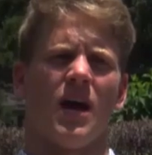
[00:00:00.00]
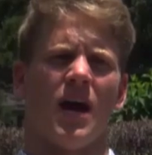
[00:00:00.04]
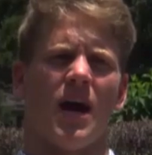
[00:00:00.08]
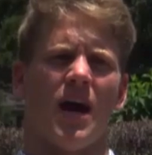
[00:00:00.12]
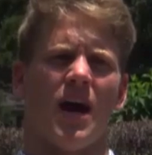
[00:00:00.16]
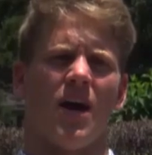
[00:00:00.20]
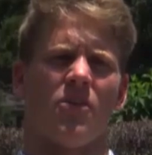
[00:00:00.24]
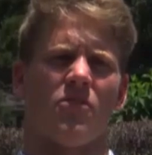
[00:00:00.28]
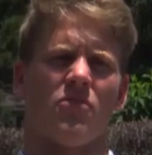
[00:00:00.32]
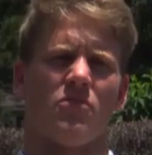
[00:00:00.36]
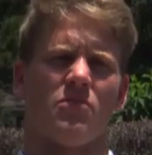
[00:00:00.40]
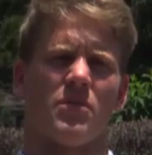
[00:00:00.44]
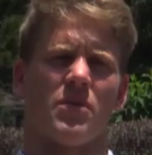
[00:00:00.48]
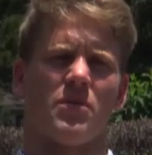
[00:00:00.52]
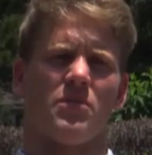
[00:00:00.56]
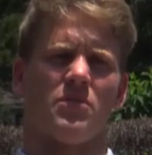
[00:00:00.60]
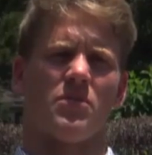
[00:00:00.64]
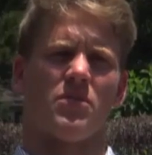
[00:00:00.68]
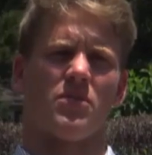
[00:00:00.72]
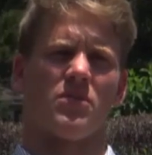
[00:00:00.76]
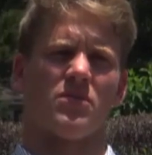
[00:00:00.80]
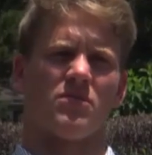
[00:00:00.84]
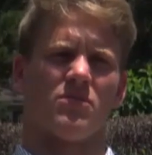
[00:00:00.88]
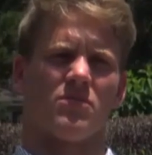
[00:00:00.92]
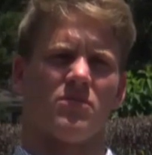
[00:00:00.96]
I
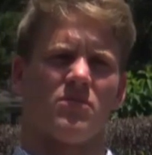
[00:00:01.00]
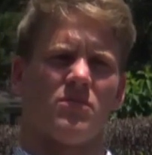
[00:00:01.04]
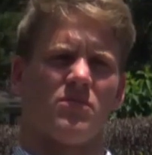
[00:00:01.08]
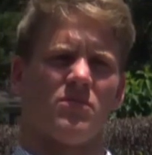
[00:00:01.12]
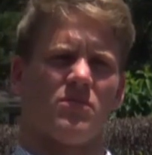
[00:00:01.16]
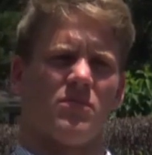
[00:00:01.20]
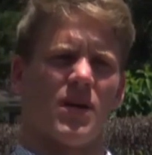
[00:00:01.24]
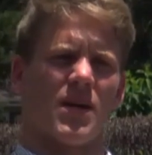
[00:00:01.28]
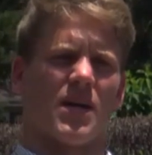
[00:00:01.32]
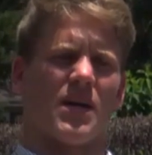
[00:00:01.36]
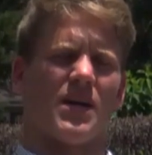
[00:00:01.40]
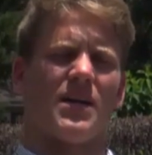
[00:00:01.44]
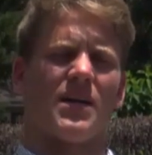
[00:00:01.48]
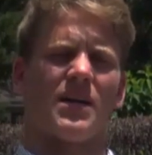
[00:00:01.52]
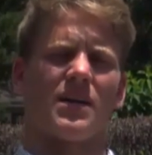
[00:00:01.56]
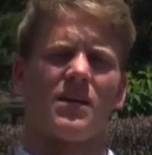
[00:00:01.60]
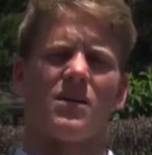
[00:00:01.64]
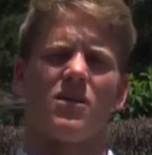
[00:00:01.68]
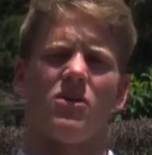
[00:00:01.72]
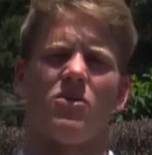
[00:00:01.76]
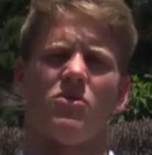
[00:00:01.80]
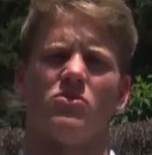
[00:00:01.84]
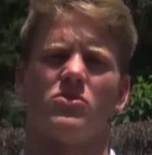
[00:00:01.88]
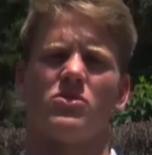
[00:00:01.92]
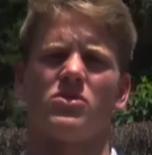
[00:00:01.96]
remember my head
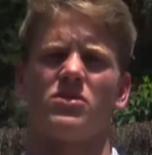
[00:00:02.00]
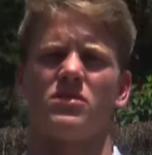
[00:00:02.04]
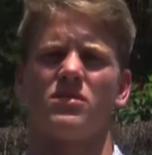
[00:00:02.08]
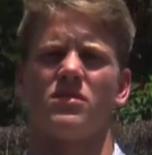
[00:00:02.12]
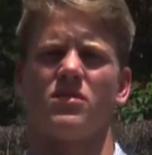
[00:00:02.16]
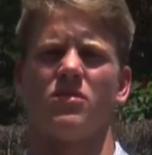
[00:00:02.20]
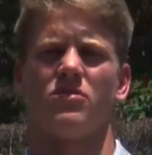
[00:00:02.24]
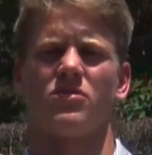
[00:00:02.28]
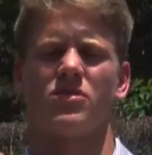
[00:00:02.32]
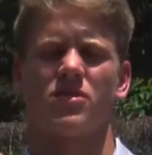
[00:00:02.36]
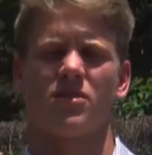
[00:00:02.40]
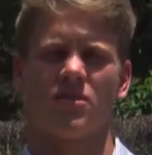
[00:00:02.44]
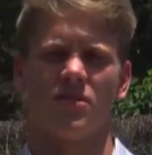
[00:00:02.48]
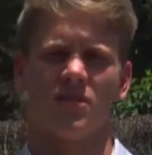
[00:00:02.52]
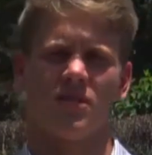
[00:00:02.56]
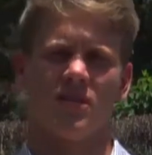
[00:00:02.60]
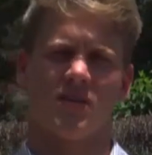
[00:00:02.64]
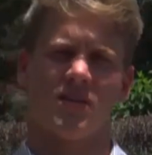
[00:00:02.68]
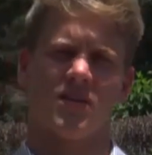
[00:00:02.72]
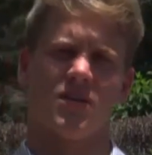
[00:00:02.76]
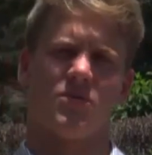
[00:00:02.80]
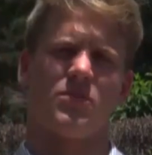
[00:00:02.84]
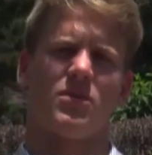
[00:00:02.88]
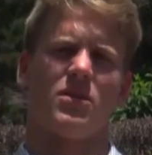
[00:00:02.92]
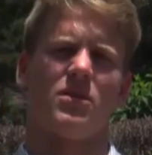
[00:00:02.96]
coach, Coach Curry,
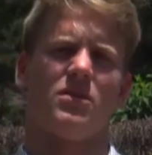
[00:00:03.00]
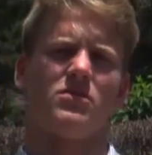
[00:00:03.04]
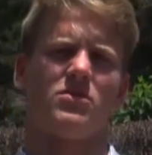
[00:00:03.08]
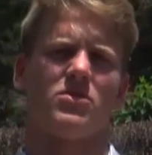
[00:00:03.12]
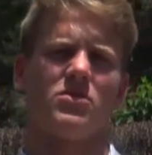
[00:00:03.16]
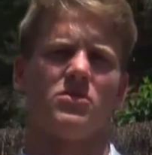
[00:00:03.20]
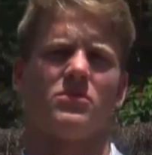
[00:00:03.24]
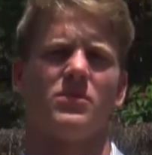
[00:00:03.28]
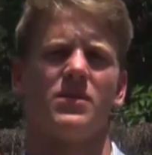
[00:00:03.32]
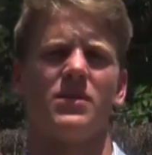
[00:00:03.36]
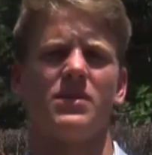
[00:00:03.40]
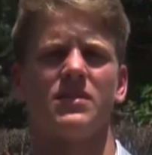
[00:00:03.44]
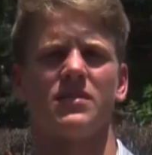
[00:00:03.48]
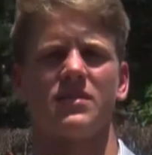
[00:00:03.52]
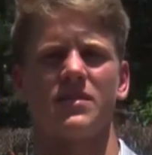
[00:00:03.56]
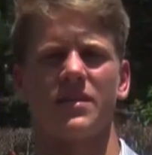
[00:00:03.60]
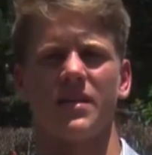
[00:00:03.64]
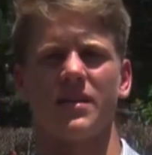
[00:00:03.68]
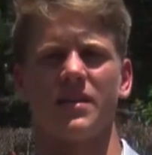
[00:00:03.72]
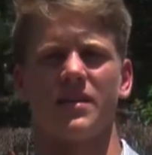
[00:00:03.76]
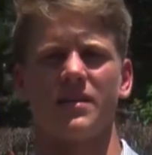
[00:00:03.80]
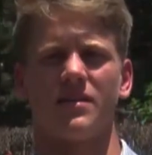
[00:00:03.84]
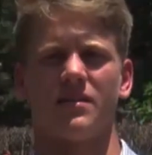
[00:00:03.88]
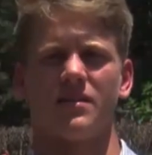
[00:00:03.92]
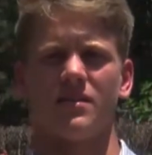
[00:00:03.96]
coming up to me and
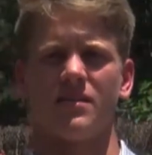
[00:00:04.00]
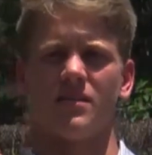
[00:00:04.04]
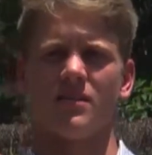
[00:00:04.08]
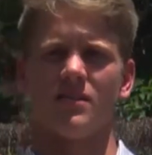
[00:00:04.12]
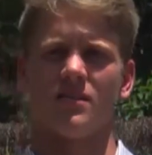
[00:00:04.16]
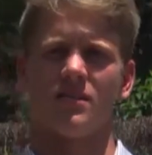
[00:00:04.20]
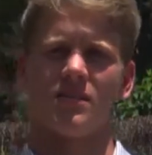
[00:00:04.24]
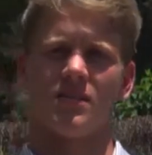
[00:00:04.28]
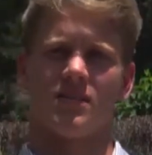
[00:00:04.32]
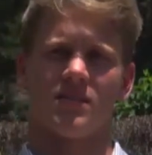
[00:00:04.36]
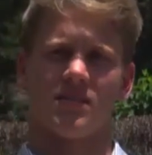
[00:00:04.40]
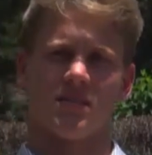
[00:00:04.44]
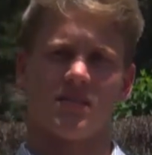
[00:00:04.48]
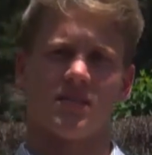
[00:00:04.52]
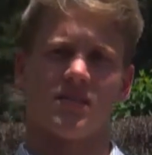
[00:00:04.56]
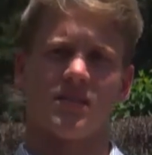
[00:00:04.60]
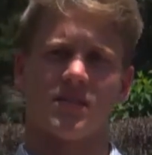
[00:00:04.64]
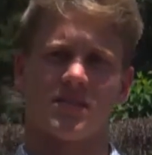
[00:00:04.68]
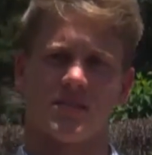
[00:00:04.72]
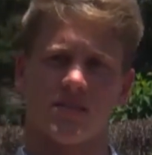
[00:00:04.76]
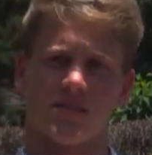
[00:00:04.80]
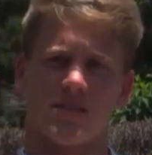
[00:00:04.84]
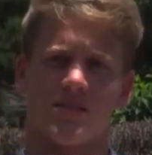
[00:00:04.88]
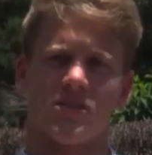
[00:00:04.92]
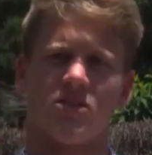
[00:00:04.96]
saying,
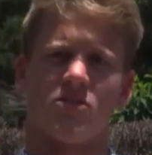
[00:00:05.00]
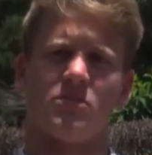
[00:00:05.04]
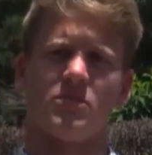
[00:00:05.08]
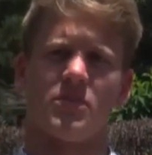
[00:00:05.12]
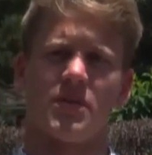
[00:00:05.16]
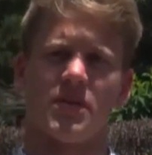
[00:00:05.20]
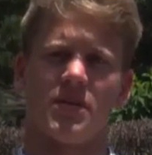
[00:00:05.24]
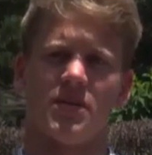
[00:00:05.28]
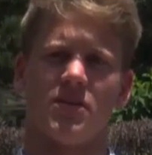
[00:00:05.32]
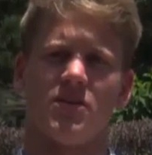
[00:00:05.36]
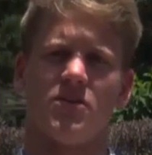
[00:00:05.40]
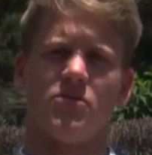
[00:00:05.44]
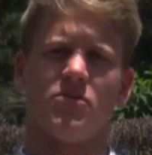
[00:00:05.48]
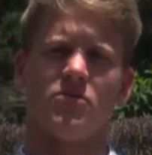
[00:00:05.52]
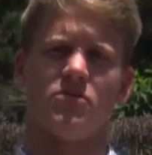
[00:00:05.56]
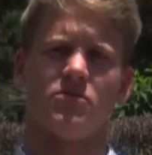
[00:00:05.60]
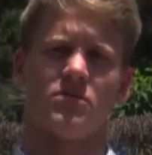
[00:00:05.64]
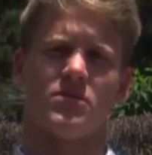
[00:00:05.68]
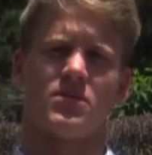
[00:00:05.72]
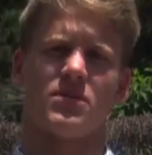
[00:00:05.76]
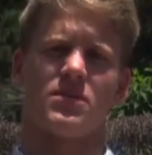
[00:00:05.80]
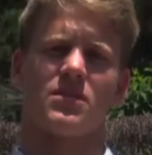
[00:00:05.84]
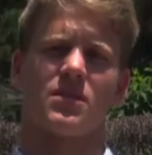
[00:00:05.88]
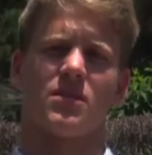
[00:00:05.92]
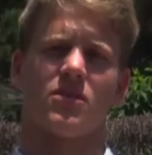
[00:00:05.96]
"This is going to be you,
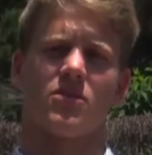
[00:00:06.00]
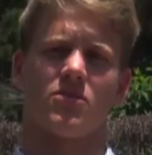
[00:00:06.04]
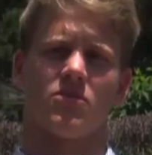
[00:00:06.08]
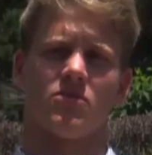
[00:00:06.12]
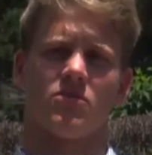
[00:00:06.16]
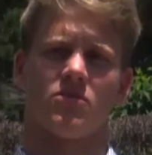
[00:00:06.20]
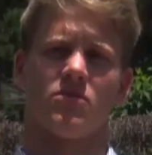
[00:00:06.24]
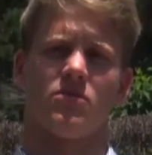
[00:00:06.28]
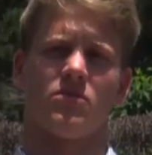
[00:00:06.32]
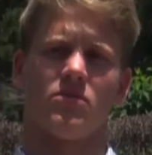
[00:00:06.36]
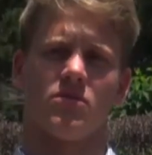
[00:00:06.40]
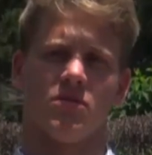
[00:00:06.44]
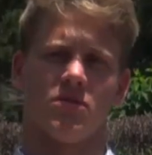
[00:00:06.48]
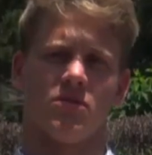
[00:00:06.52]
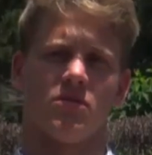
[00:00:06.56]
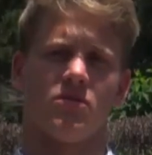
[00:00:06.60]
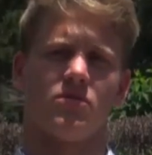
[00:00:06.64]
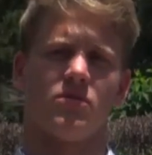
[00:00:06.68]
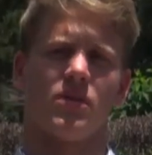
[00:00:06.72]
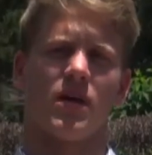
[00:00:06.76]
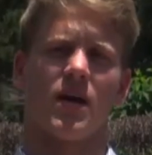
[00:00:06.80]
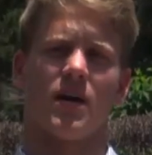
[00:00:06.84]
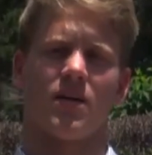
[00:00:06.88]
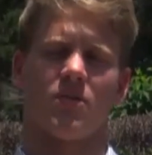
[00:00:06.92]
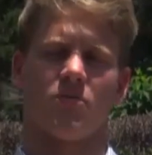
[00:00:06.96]
so you
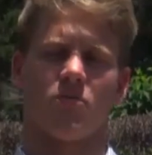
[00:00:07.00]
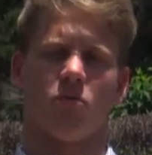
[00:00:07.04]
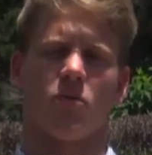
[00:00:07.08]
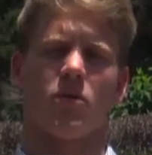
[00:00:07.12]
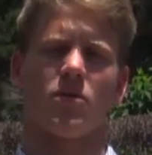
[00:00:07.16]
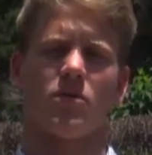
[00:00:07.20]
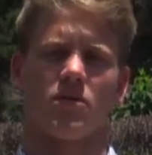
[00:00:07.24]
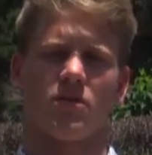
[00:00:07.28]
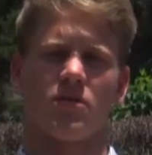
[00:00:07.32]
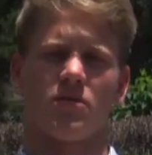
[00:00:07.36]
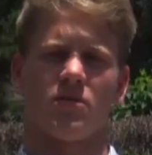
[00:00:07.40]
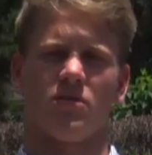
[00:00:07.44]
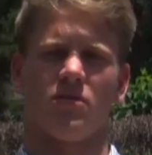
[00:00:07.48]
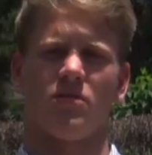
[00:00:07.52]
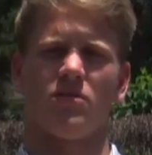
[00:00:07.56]
got to work.